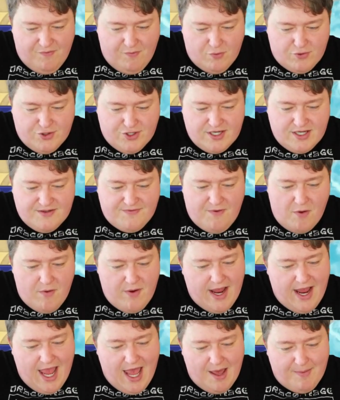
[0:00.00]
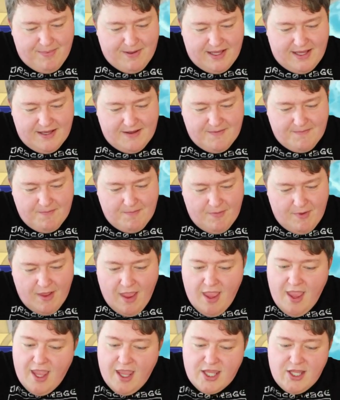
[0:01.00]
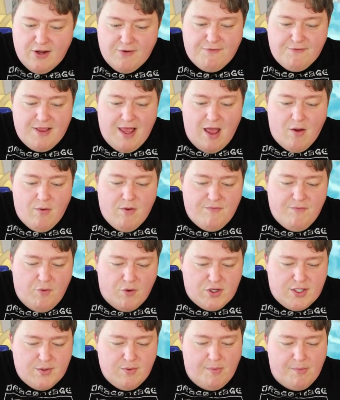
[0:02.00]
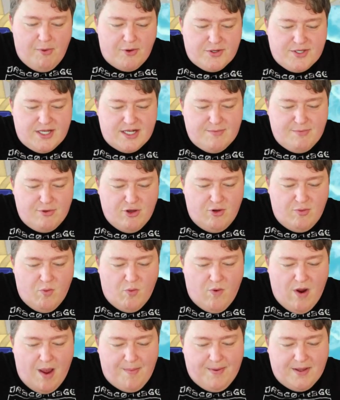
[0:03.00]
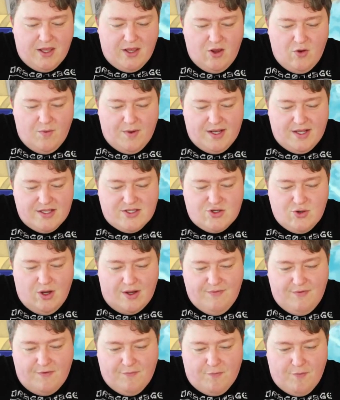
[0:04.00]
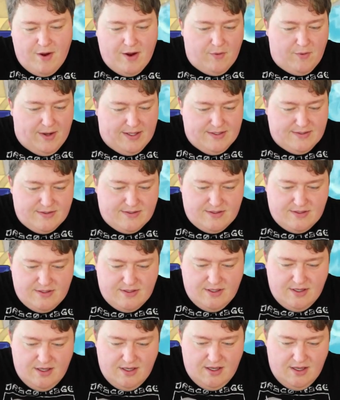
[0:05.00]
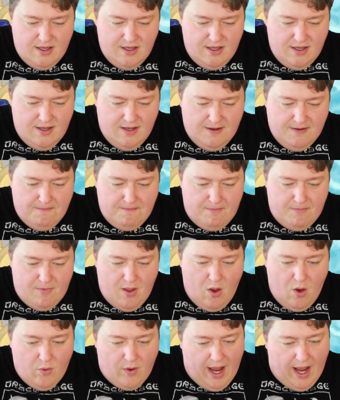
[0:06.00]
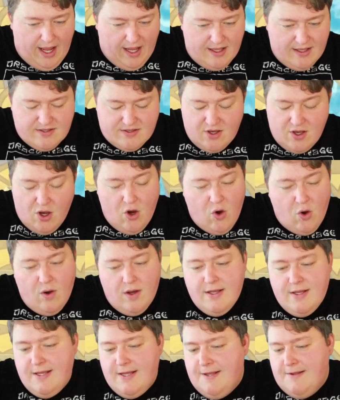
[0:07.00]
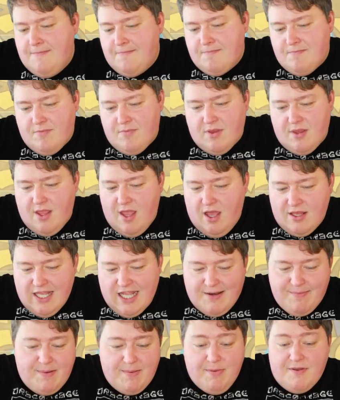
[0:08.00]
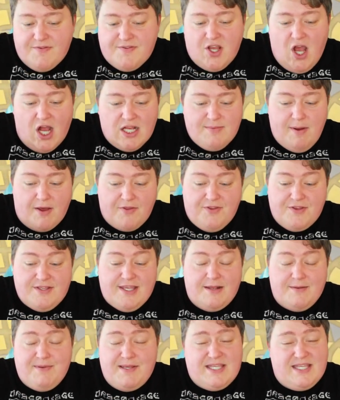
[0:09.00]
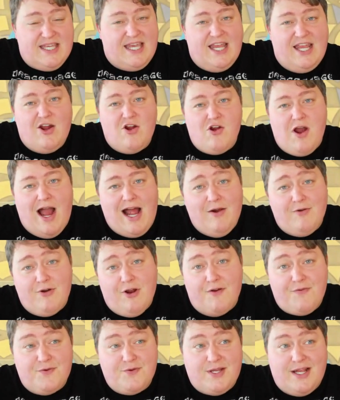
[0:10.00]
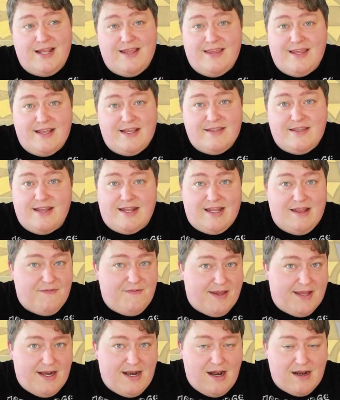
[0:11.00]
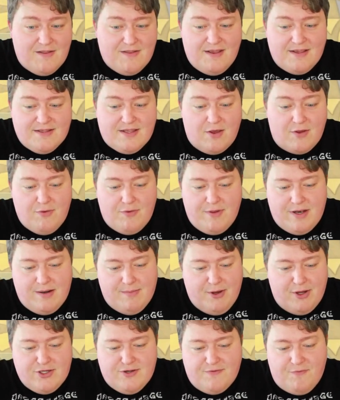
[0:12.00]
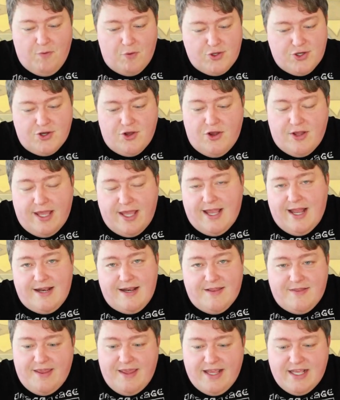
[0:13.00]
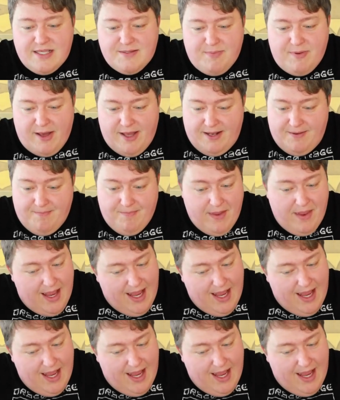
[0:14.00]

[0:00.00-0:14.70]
fortune is very happy. Your flowery fortune will burst into bloom, wrapping you in its joyful fragrance. Okay, so a lot of people have talked about this NPC here. I don't know if there's anything significant out of this other than a bunch of fortune cookie kind of things, but